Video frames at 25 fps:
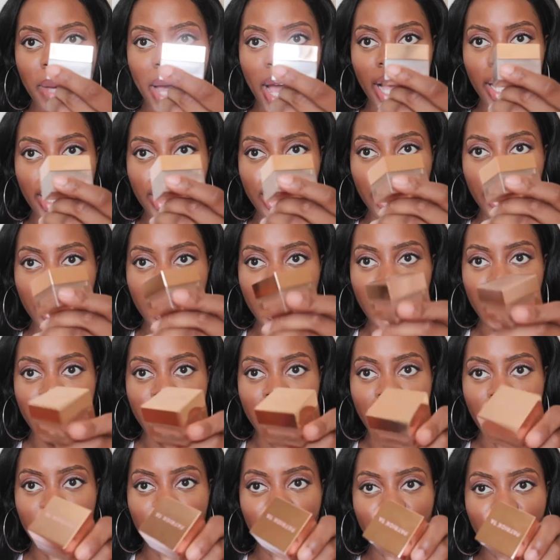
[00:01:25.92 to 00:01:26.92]
packaging
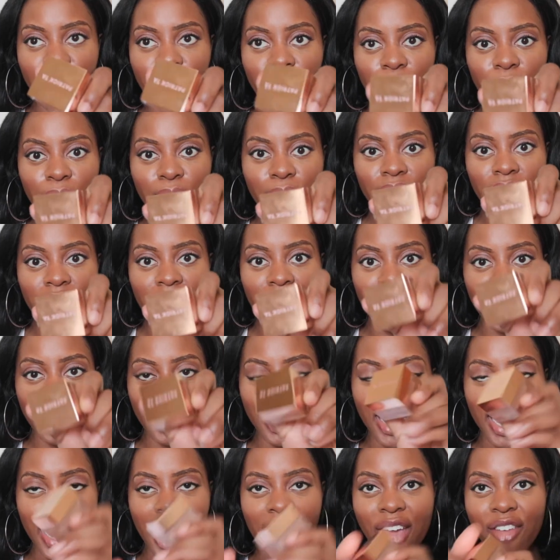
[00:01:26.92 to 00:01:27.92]
container with, like,
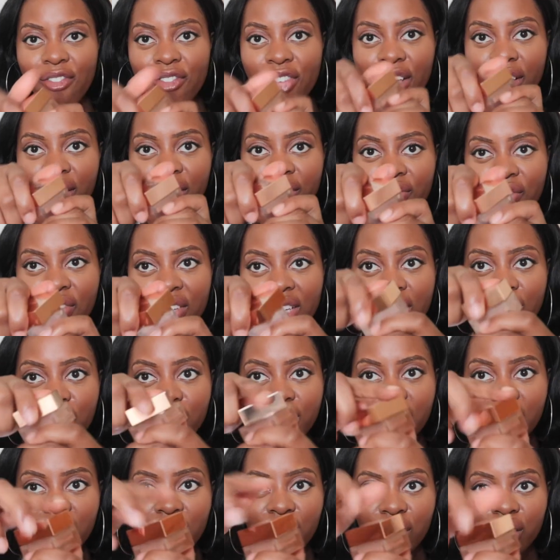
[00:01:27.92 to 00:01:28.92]
it
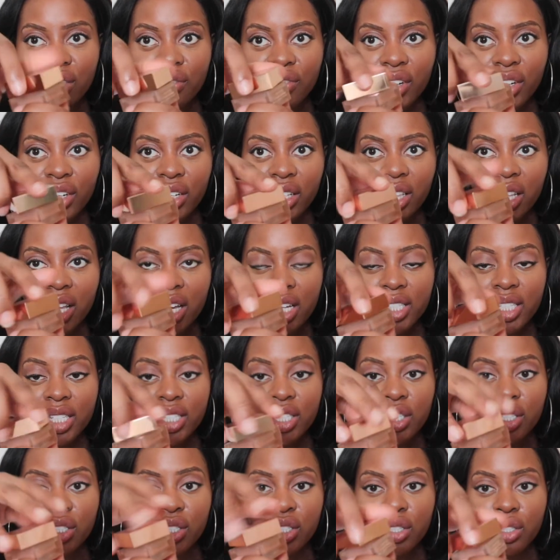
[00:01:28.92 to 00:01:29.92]
feels and looks very luxe.
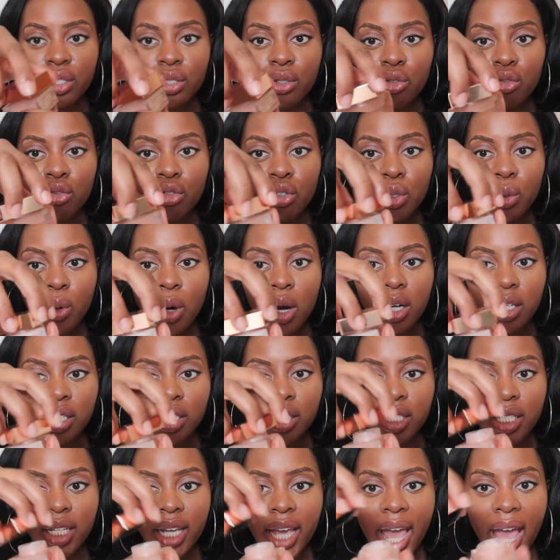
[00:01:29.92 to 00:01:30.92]
It's a
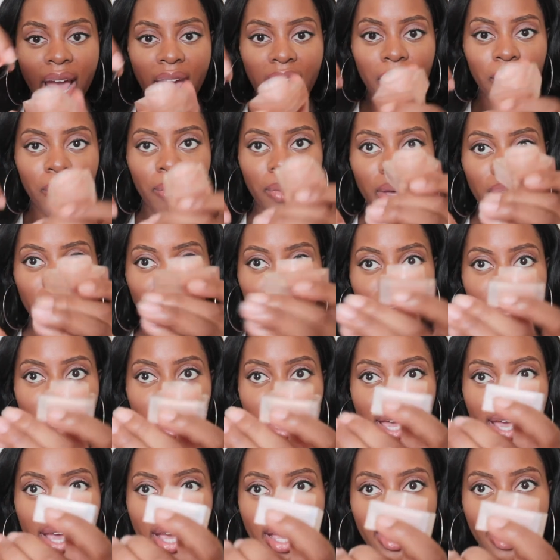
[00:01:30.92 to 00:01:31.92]
screw-on cap
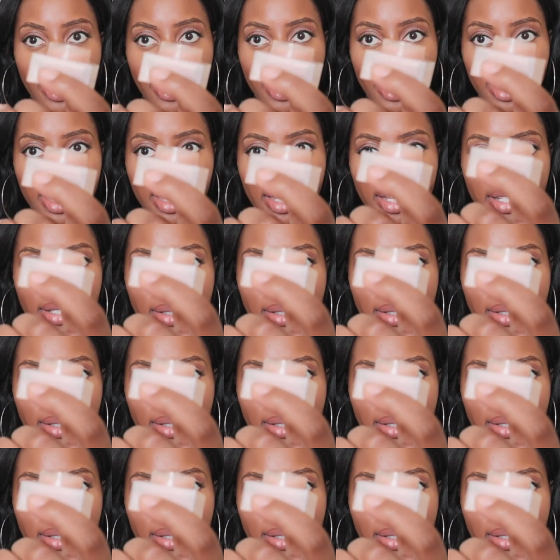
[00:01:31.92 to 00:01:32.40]
and